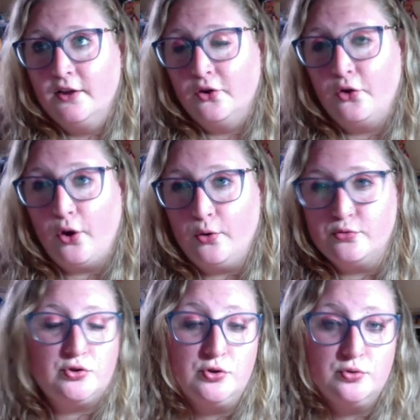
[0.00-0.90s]
go
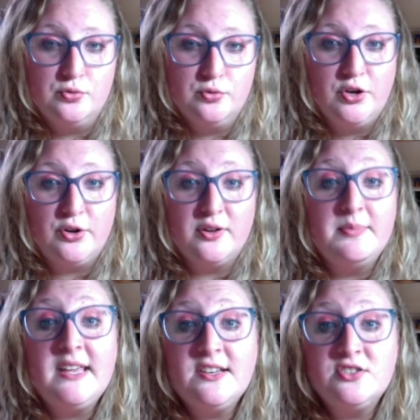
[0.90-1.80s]
to Curry
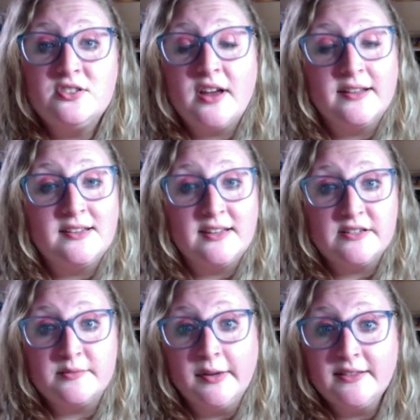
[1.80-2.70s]
Beach at the end of
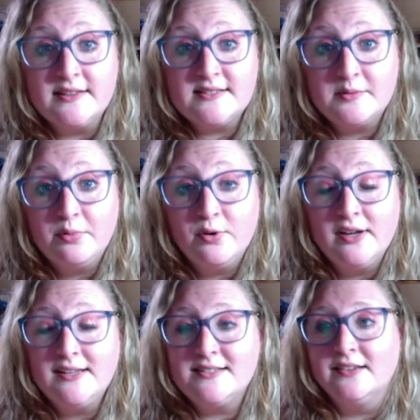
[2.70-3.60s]
the month at some
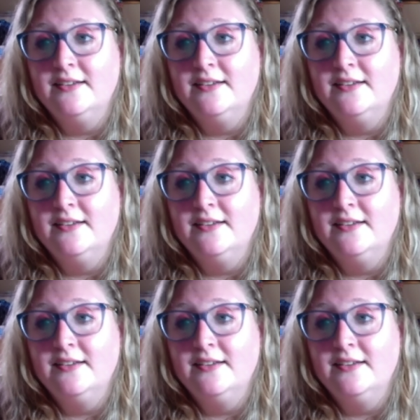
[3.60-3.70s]
point,